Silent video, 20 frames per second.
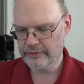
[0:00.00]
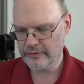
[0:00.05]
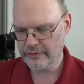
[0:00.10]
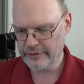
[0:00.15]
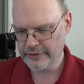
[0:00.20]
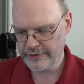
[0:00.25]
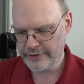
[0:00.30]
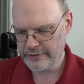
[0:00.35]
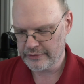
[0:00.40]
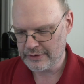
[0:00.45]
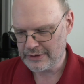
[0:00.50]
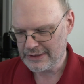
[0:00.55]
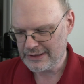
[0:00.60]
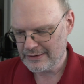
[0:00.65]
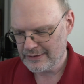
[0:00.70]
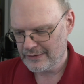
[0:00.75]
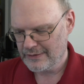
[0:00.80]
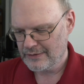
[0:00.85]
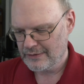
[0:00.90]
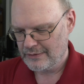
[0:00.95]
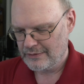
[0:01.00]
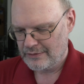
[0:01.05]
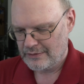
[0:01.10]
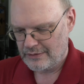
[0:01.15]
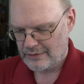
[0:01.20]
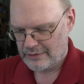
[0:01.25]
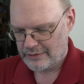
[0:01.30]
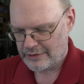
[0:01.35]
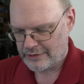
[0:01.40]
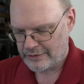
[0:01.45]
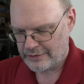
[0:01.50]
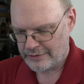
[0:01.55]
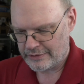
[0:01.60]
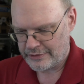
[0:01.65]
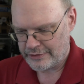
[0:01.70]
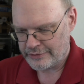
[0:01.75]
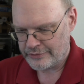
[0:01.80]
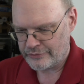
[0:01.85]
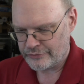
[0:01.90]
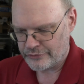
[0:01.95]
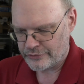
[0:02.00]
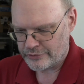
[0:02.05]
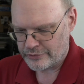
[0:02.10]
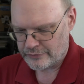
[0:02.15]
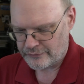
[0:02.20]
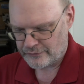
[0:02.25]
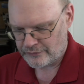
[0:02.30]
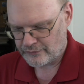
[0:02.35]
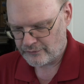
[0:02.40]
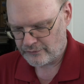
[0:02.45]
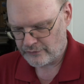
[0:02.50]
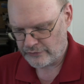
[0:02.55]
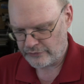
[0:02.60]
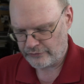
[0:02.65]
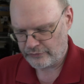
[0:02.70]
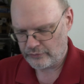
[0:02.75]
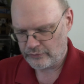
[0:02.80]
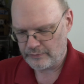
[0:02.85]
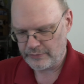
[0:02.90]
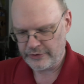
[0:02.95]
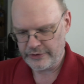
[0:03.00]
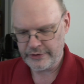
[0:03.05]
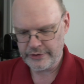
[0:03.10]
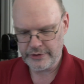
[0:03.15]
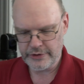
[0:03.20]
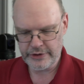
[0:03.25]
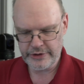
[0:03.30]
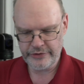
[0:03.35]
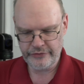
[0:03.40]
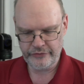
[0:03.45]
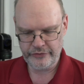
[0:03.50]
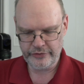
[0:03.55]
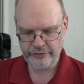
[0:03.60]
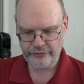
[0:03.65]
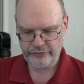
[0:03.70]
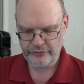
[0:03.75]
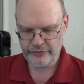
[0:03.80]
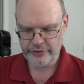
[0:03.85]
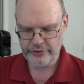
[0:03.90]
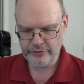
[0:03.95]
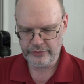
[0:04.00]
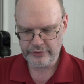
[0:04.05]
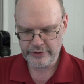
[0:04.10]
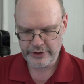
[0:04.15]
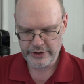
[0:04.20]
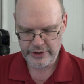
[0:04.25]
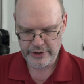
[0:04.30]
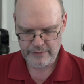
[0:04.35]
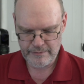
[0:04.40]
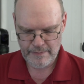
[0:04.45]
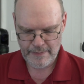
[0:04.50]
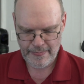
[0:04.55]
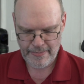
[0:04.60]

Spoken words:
Right? I don't know if this will be easy to see or not.